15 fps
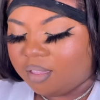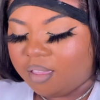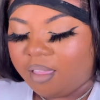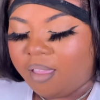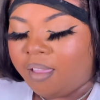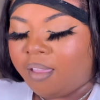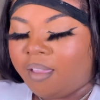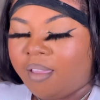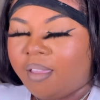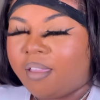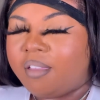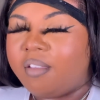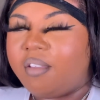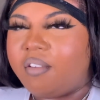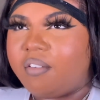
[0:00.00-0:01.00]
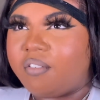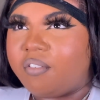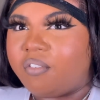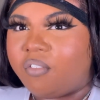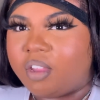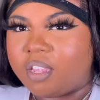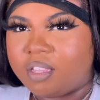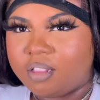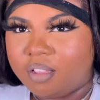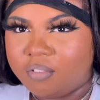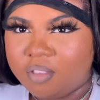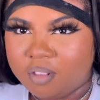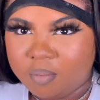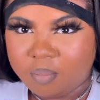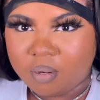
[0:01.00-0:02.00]
I freaking
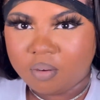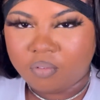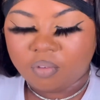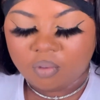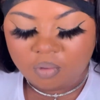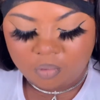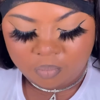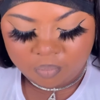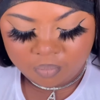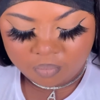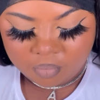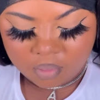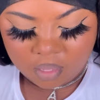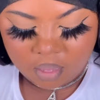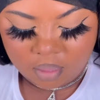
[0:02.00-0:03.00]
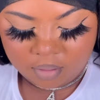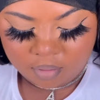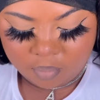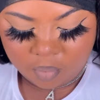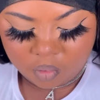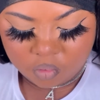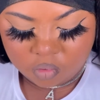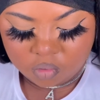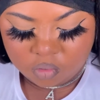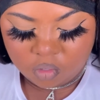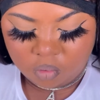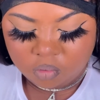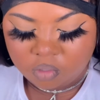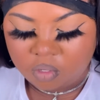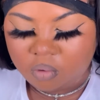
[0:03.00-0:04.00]
love this perfume. It smells
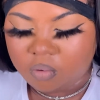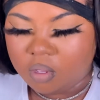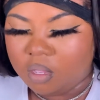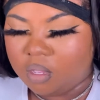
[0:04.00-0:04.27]
so good.